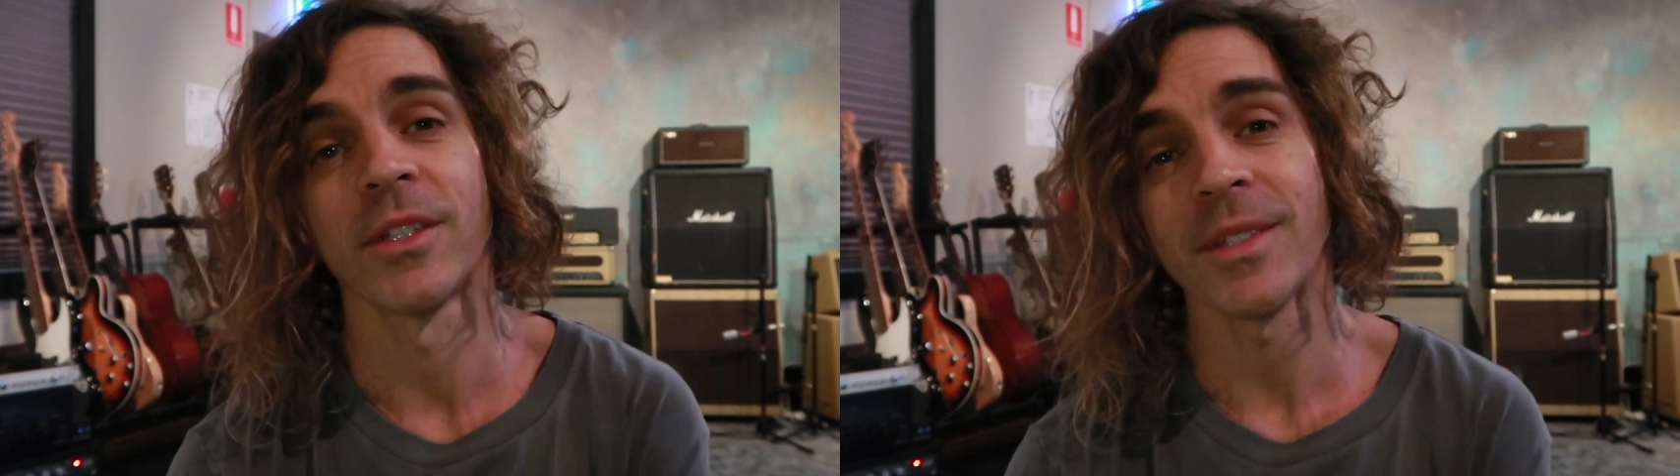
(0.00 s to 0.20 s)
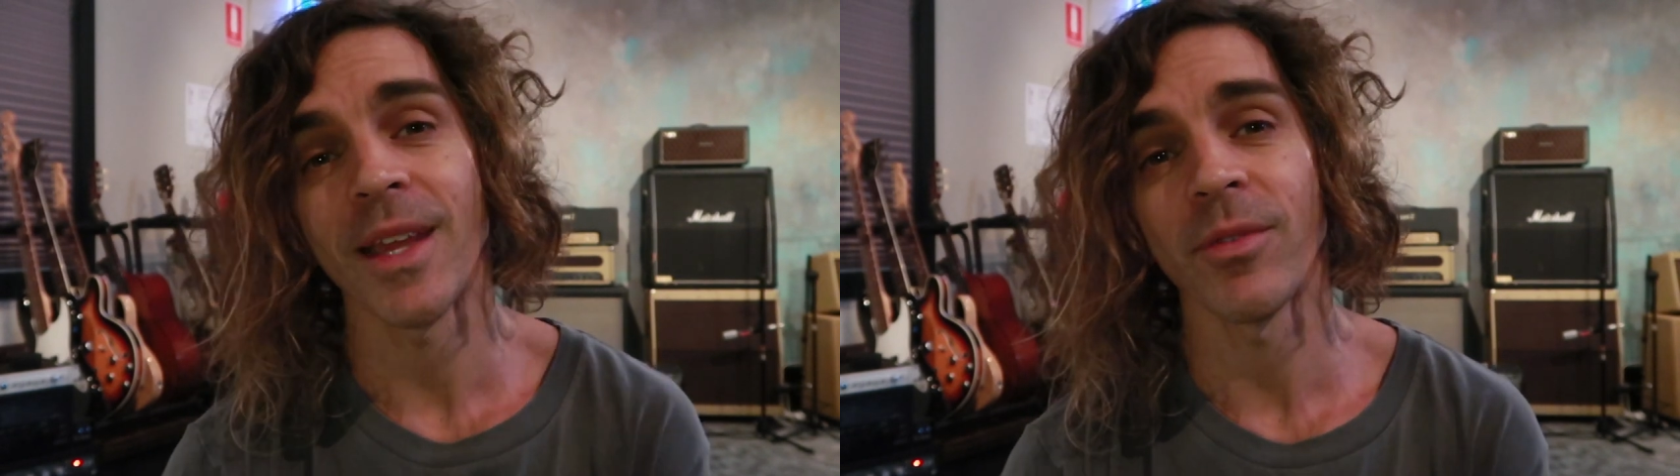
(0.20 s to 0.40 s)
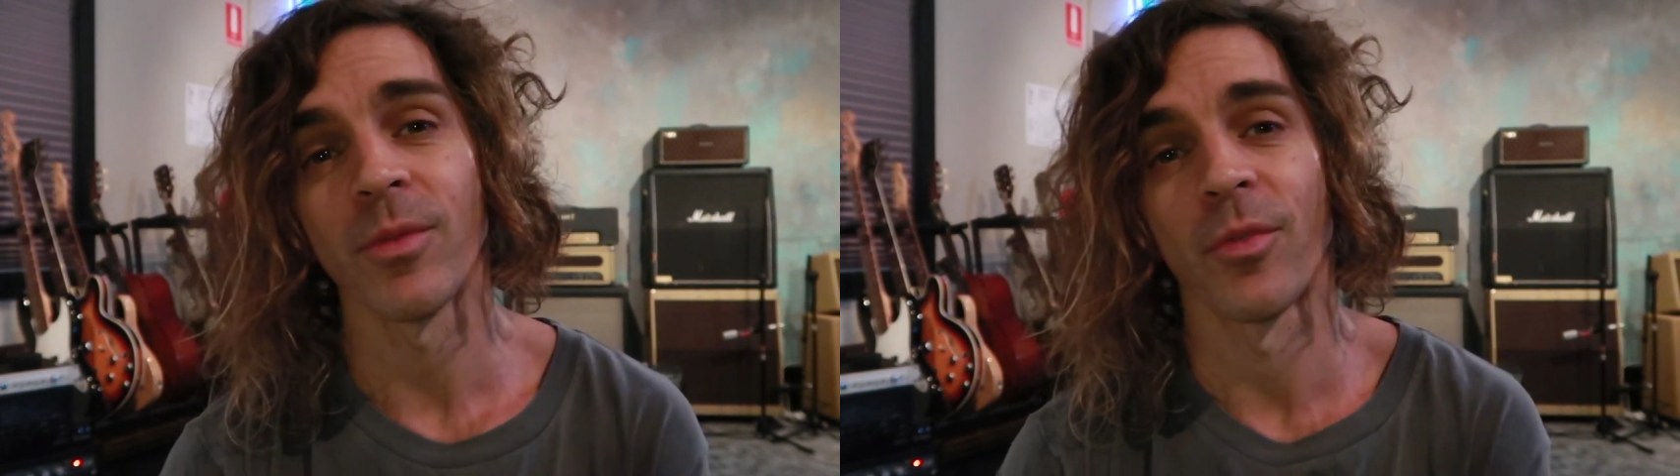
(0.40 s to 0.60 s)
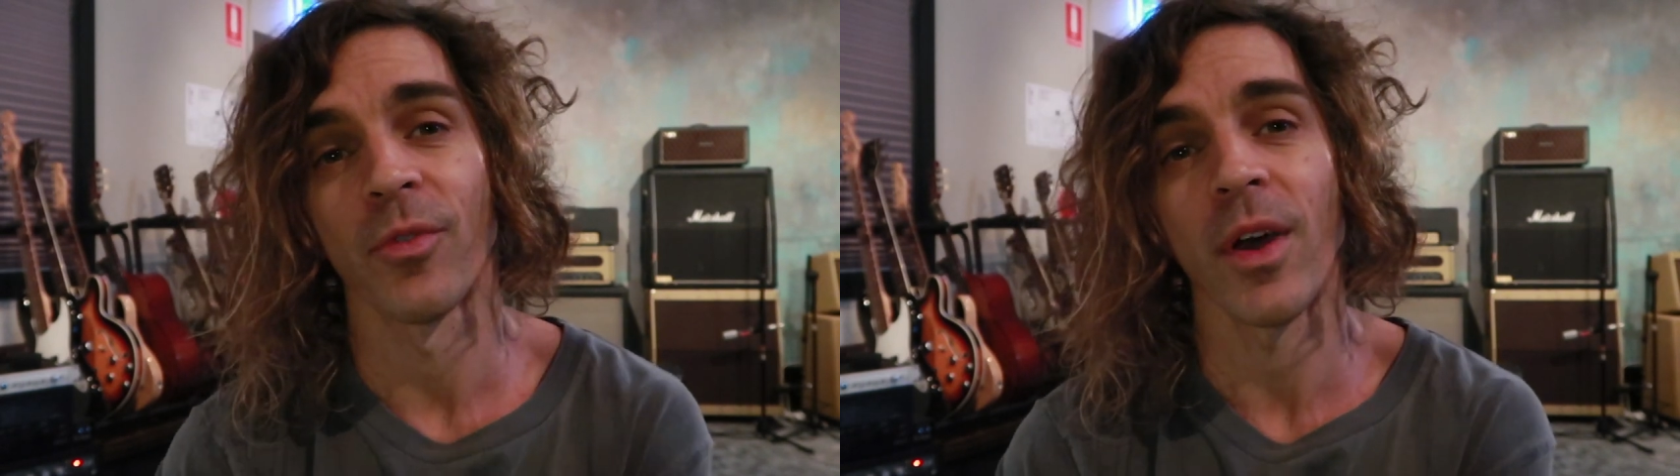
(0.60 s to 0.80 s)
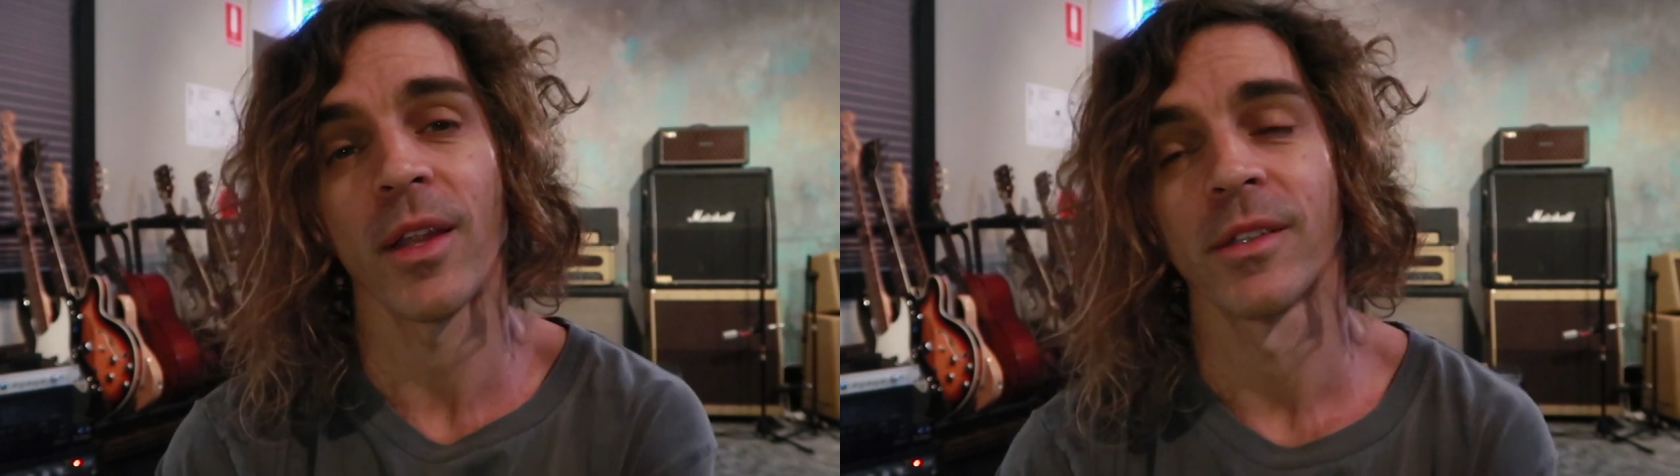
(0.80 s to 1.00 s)
just have some
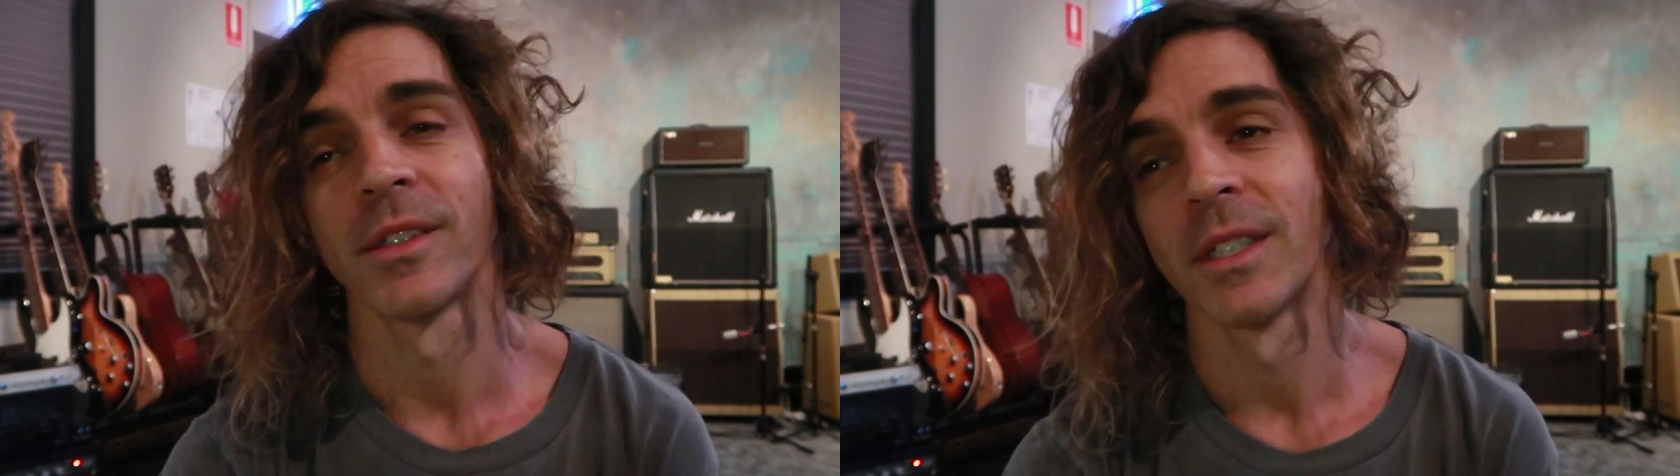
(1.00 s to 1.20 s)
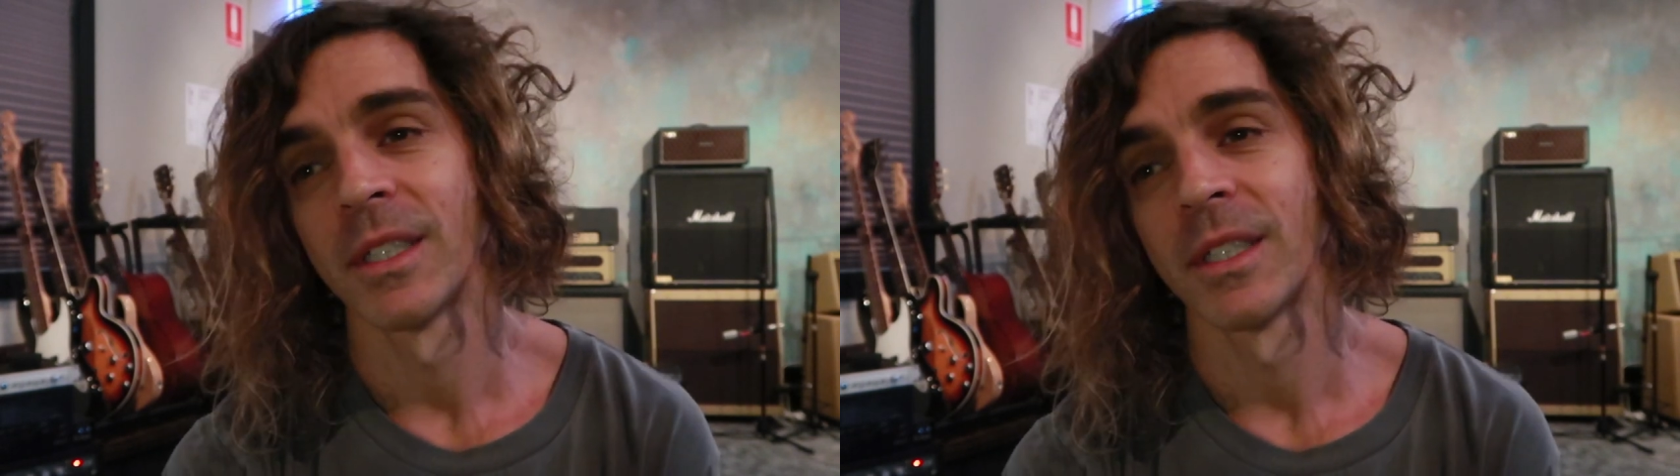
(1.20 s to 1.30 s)
fun,